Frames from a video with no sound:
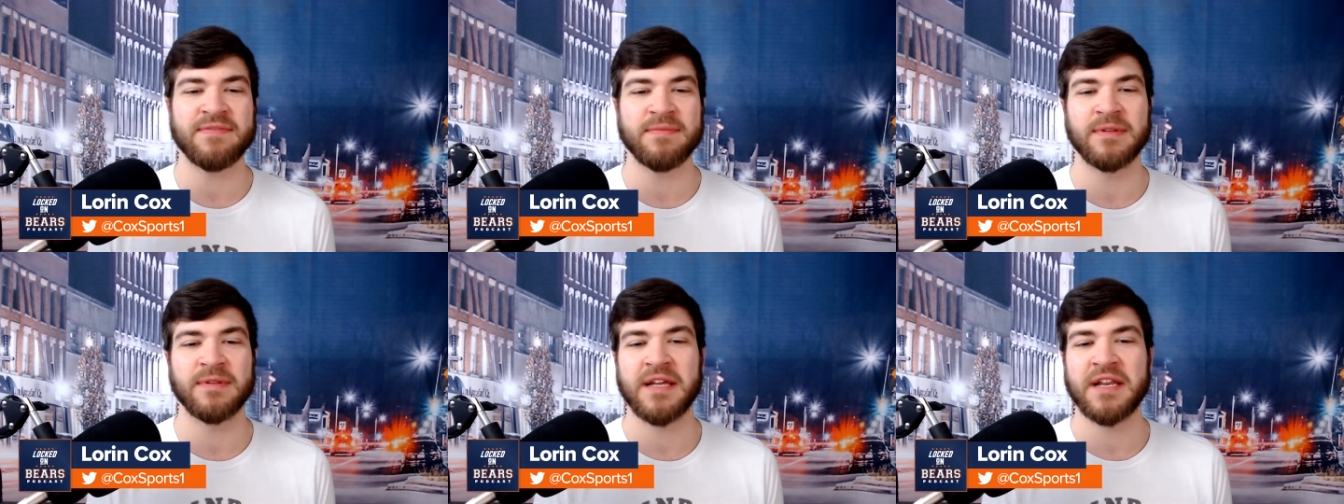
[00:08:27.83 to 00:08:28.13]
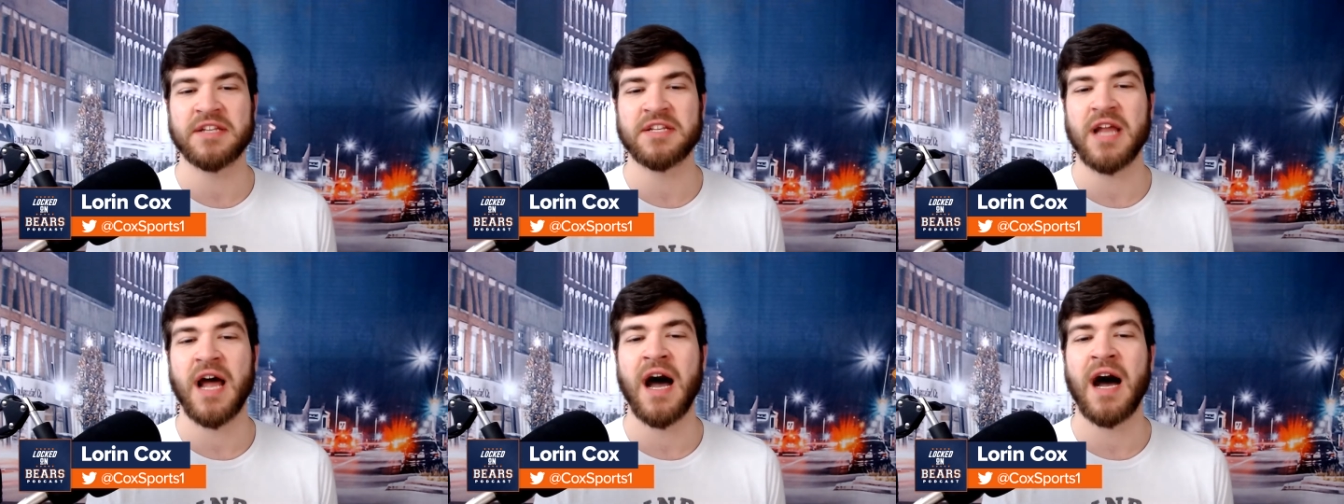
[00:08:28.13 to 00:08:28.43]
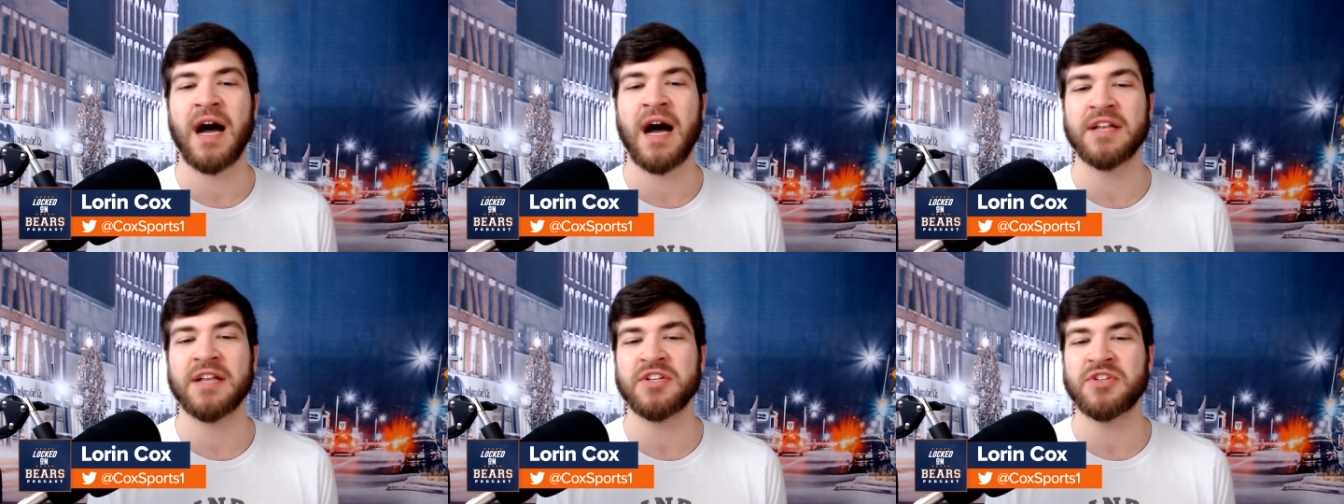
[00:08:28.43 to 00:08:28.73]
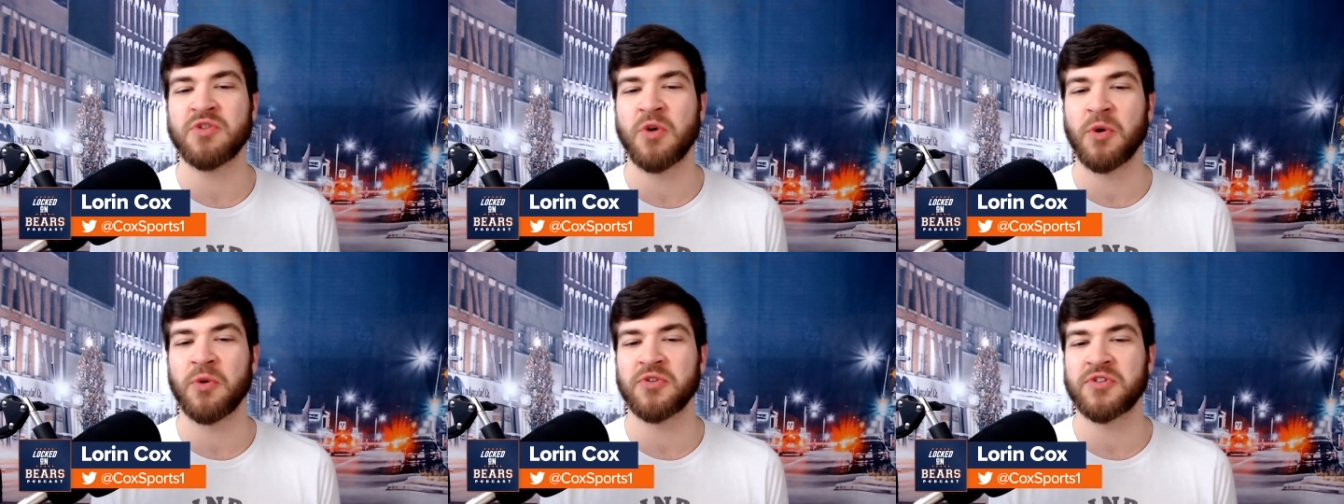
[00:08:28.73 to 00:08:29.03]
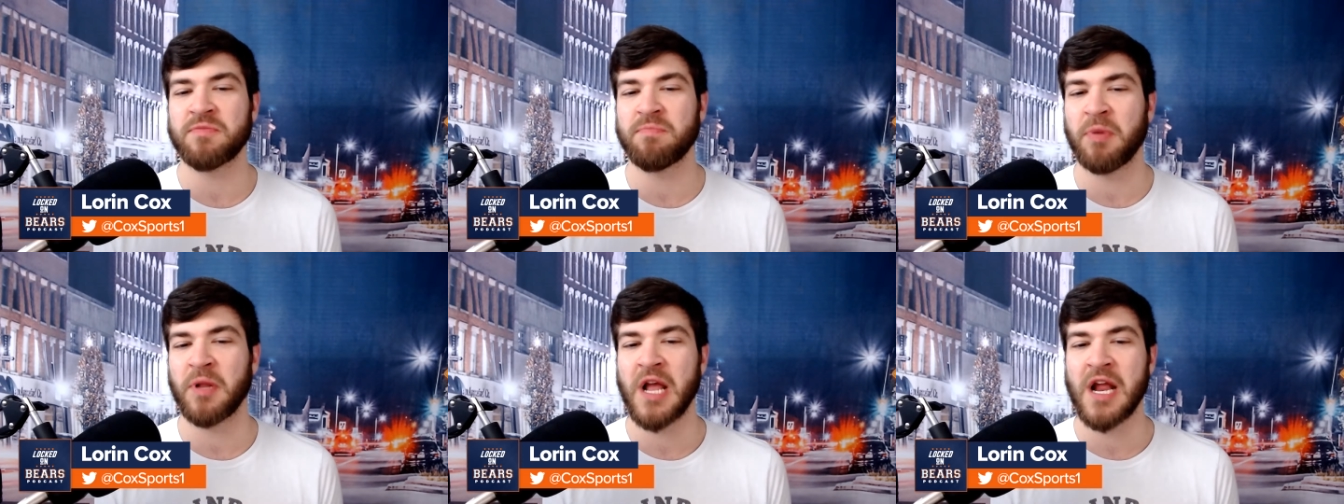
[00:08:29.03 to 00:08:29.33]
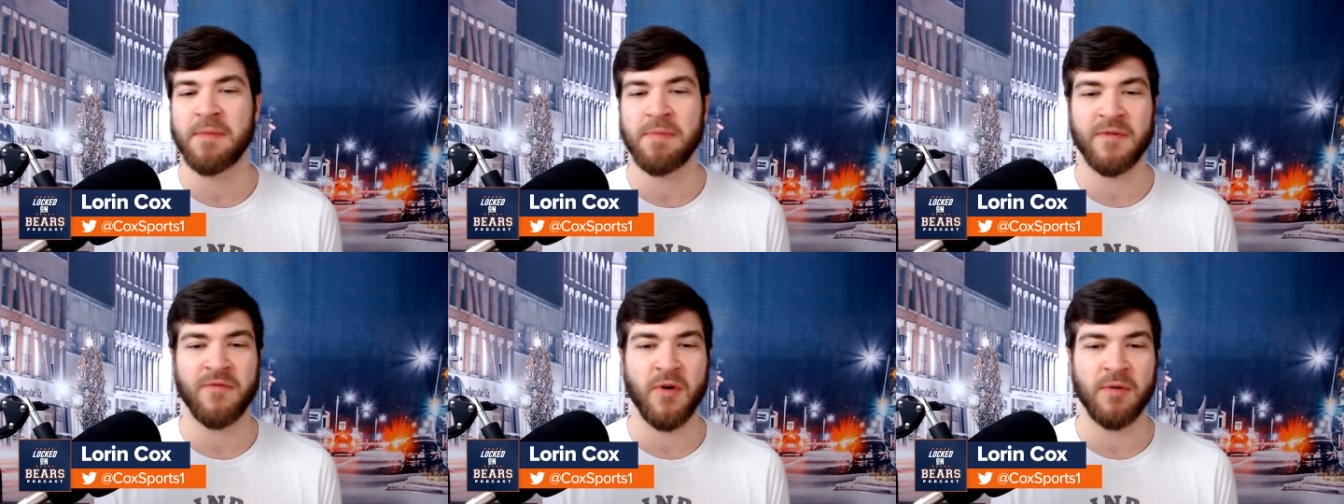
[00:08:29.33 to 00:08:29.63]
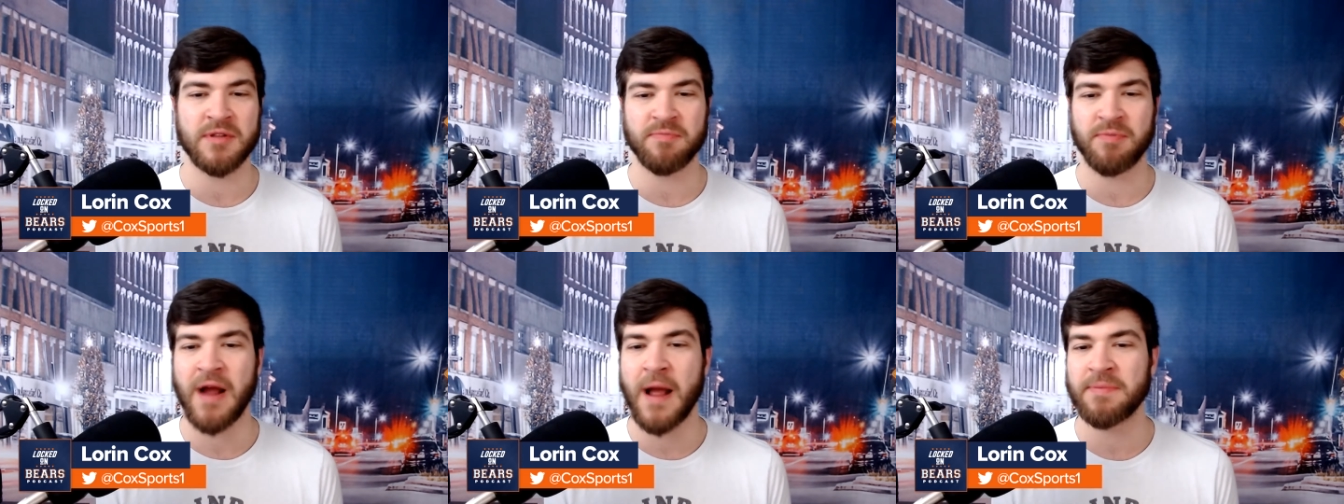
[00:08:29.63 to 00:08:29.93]
from the latest odds, totals, player
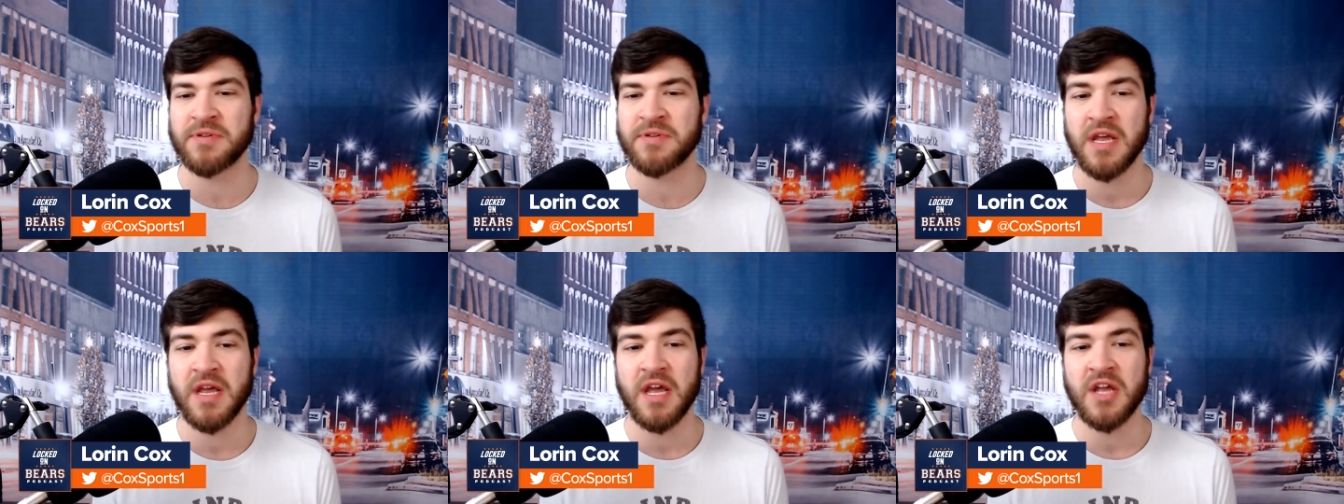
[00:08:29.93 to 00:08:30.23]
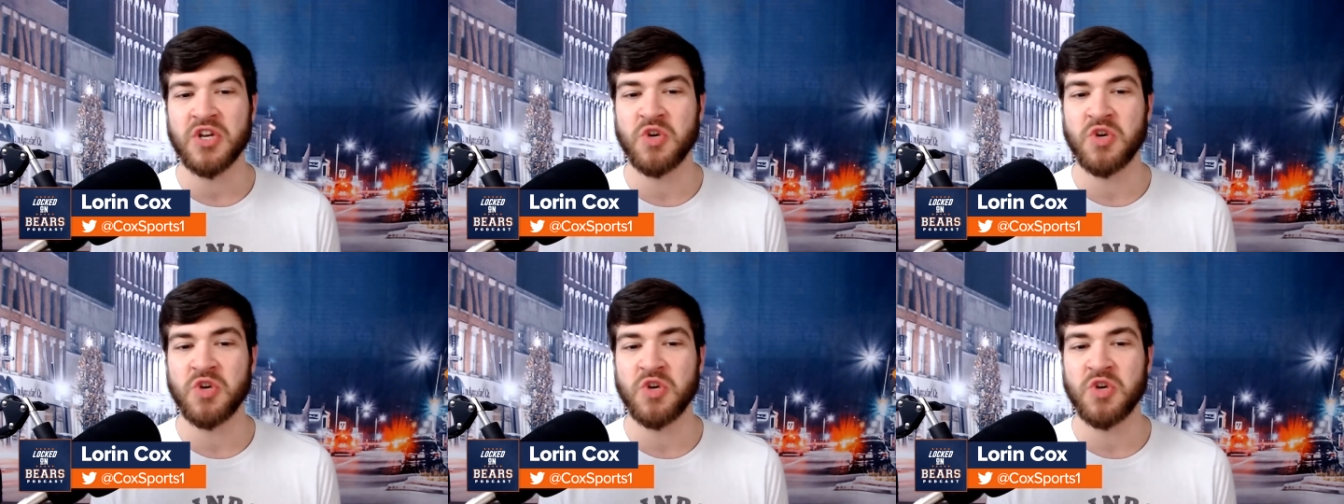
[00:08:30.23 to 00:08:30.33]
performance props,